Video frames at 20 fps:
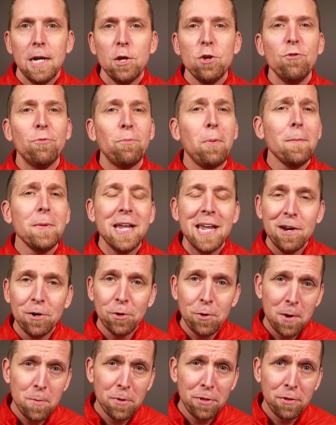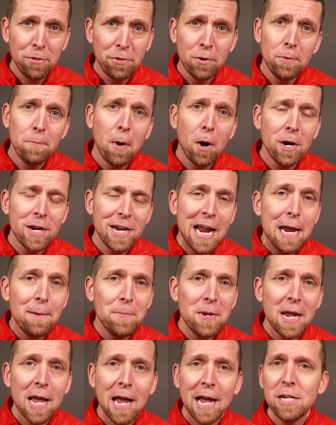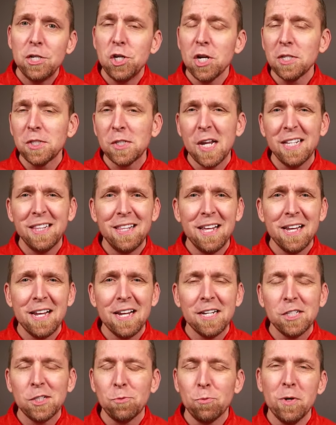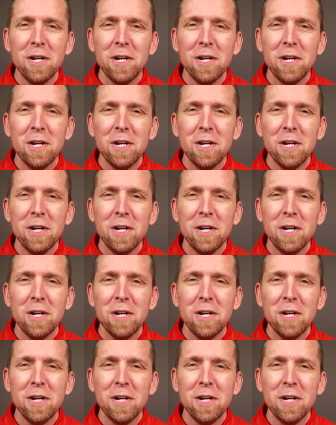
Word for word: Now you've probably integrated with a third party API just like this,